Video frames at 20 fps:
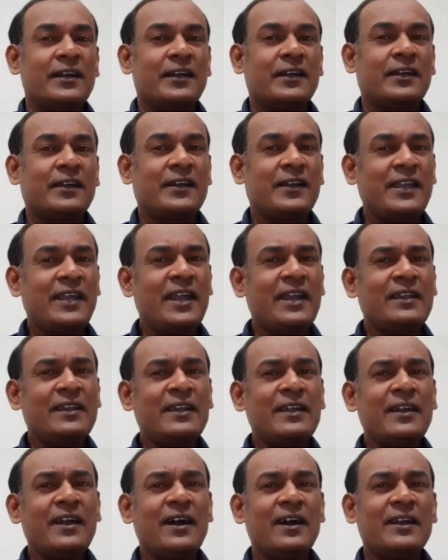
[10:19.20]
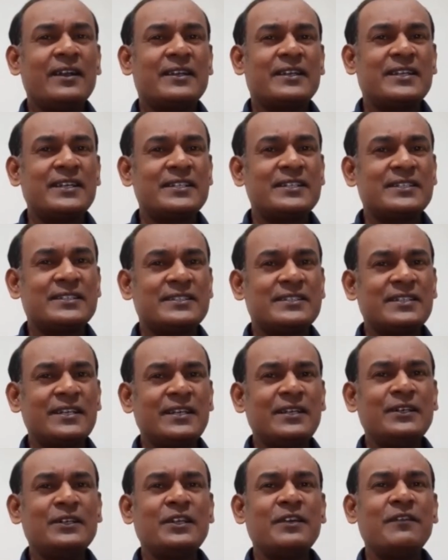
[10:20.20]
Creating a
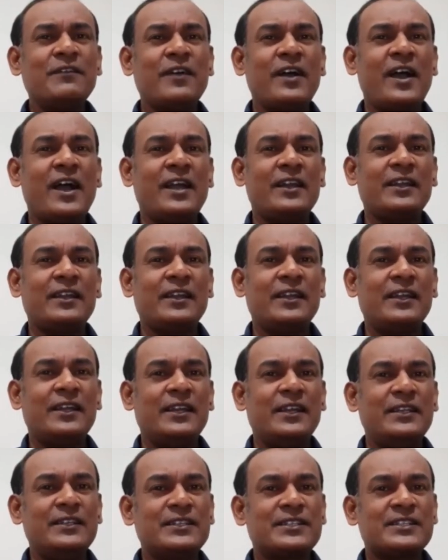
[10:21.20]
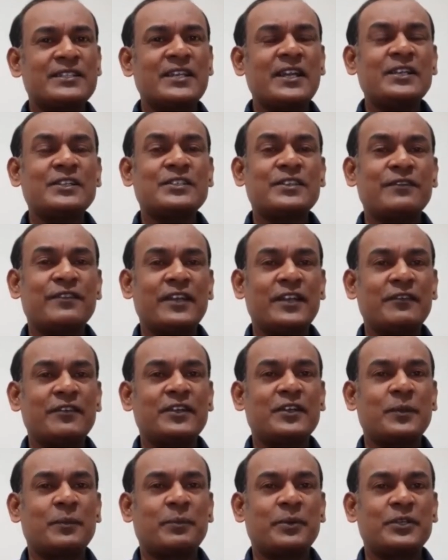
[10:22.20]
distinctive and incisive
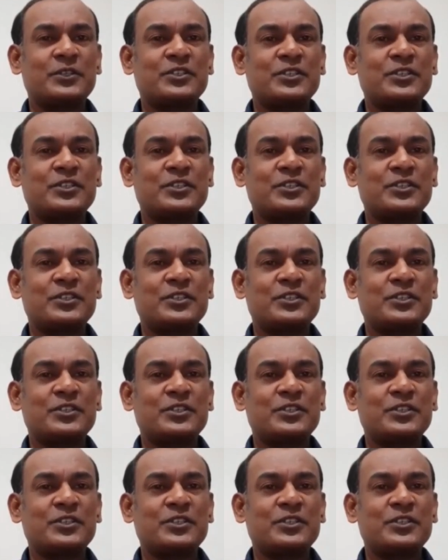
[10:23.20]
elevator pitch